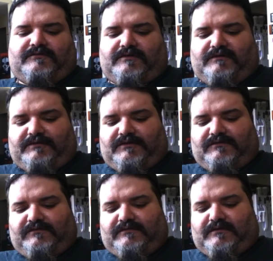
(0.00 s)
Does it have any
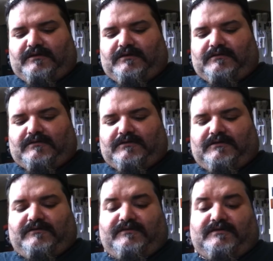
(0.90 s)
juice today? I
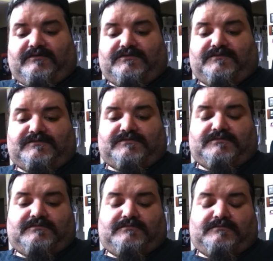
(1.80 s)
think it's out of juice.